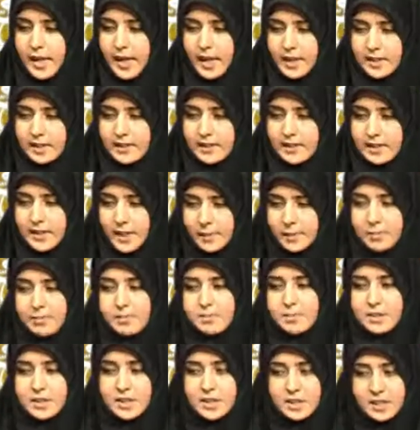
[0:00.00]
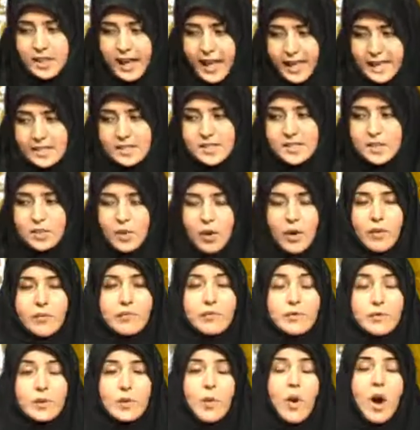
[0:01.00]
acceptance of
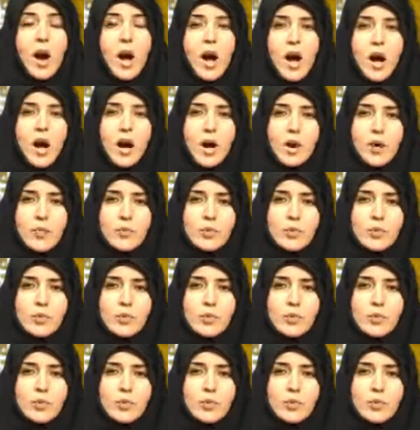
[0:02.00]
dua,